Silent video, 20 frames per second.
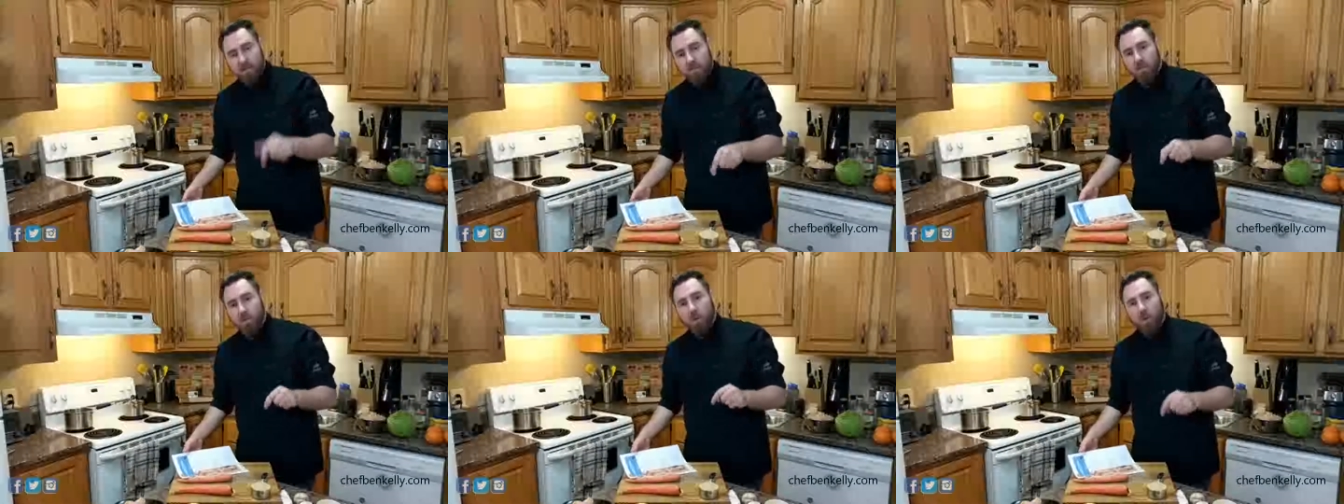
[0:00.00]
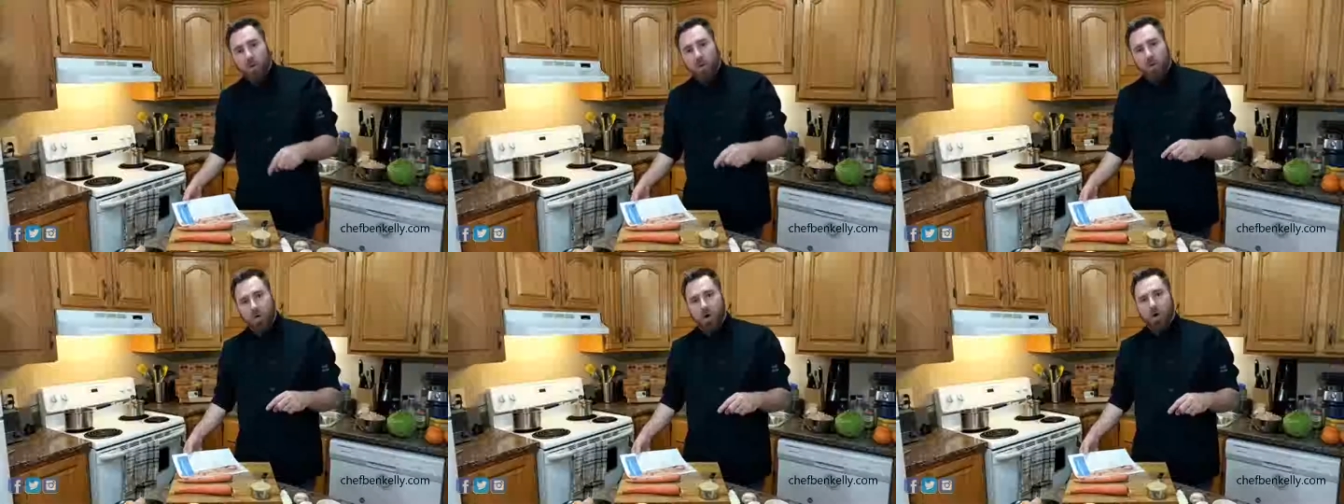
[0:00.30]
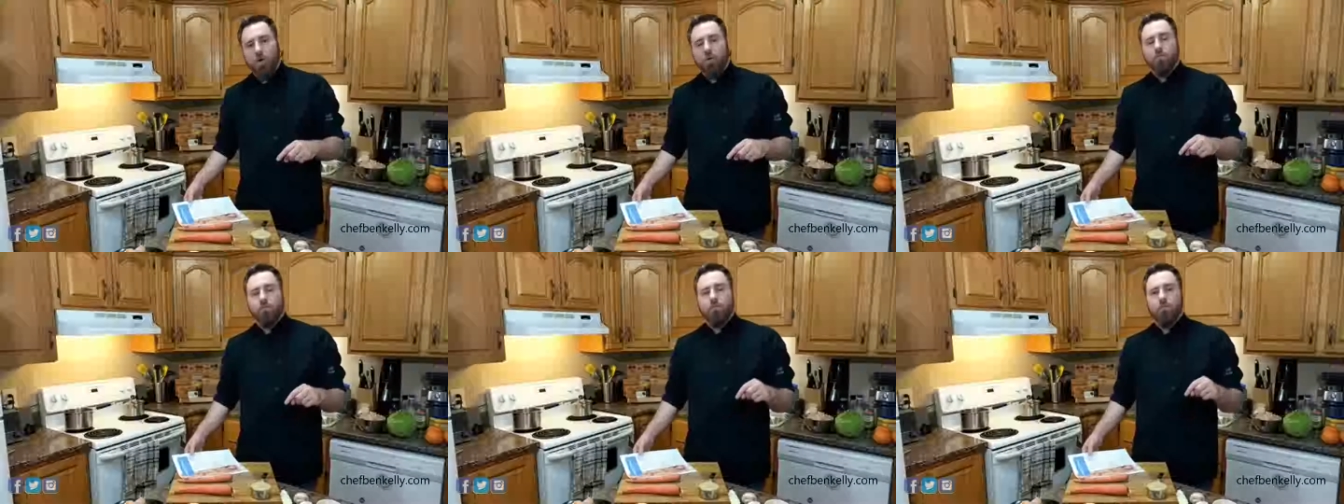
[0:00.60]

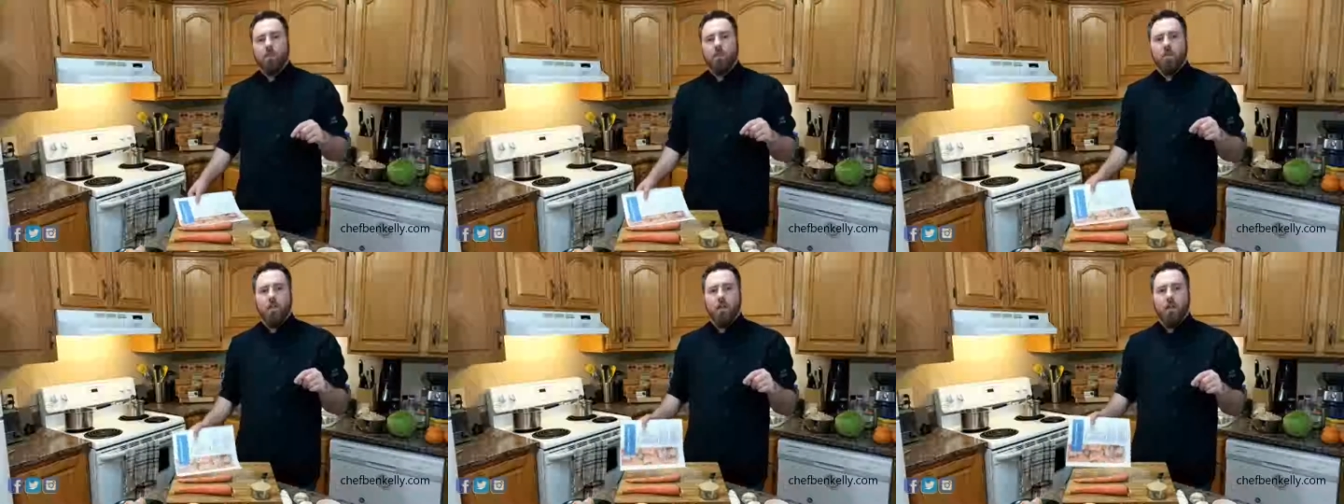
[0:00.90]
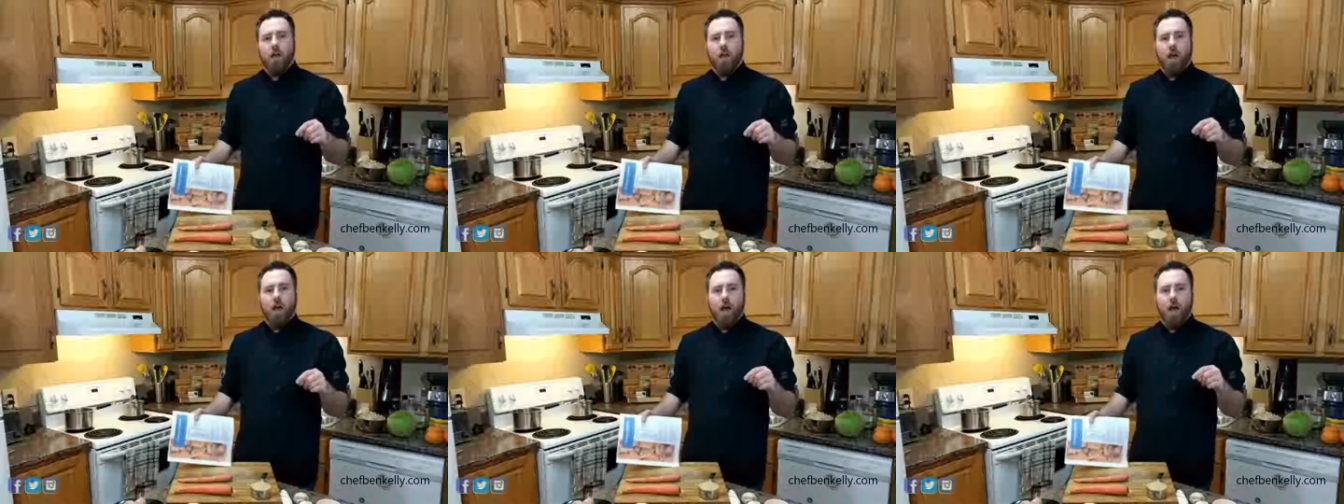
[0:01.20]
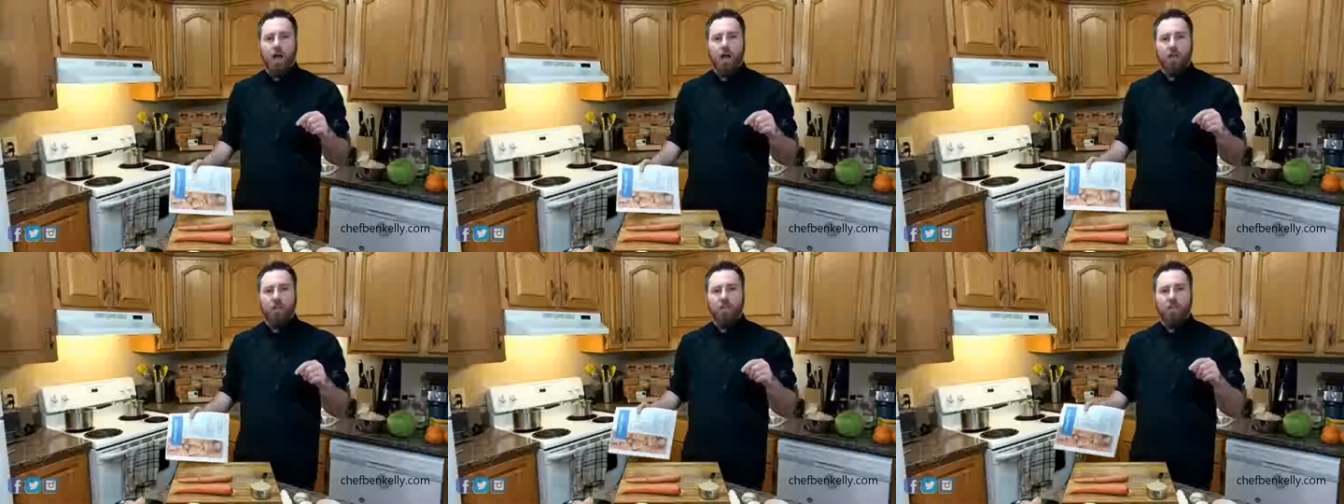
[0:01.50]
tomorrow,
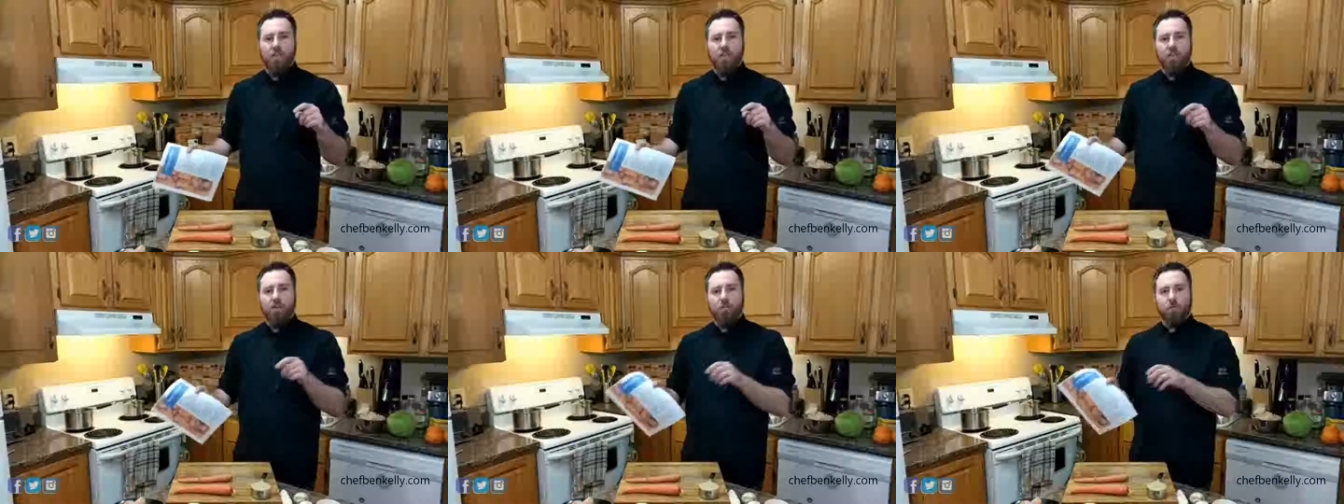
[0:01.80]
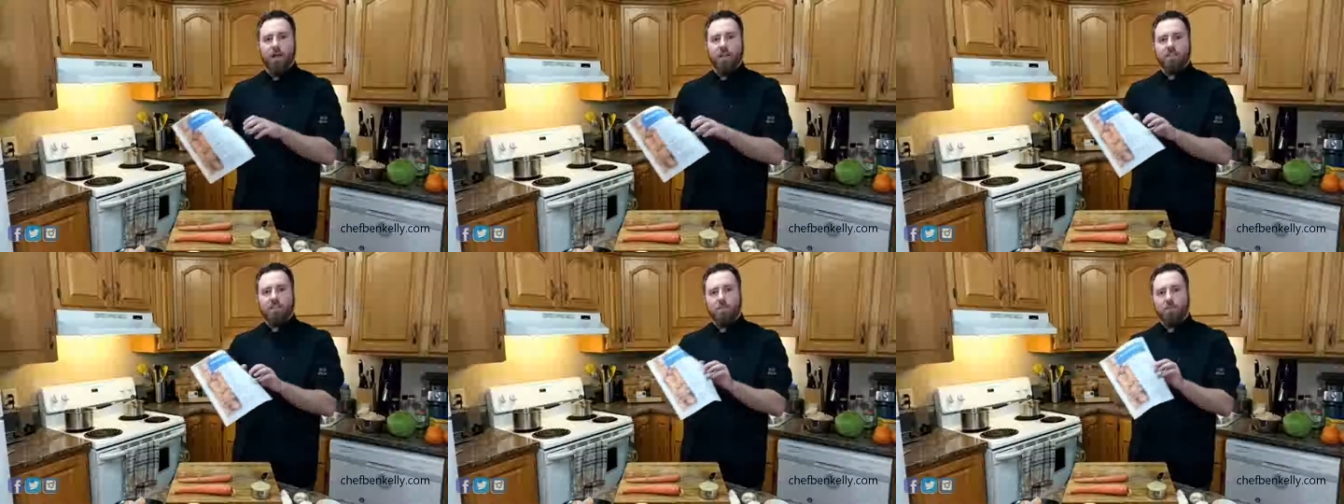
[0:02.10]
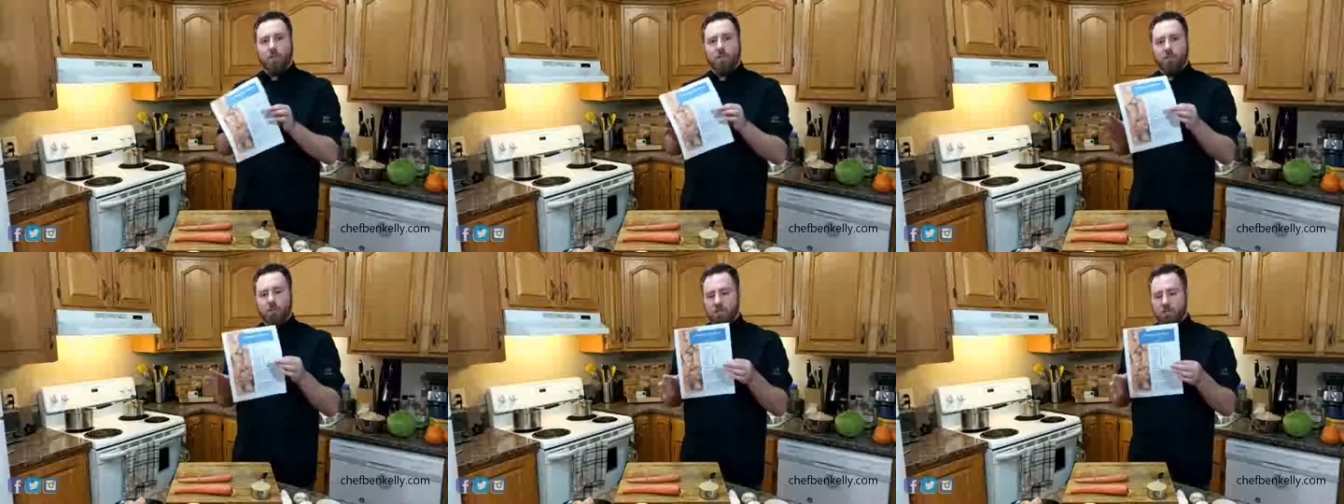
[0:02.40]
the
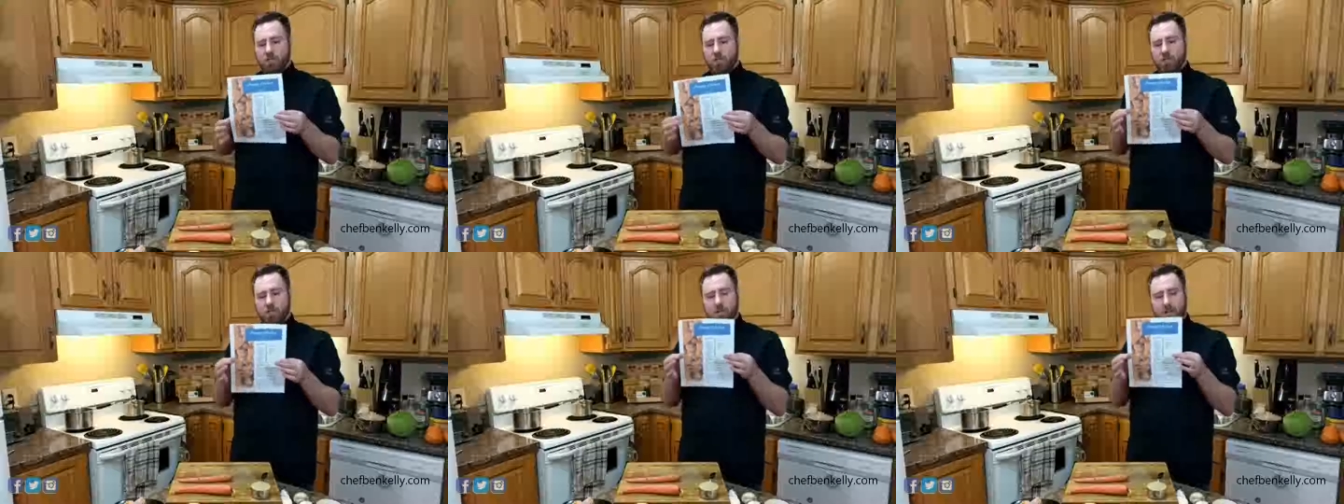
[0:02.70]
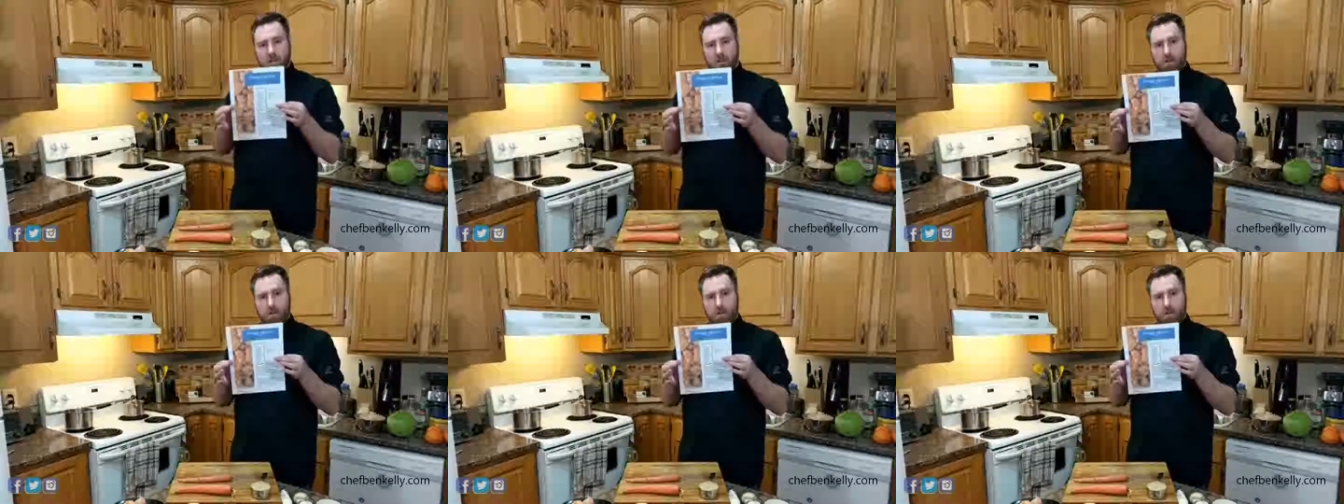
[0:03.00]
recipes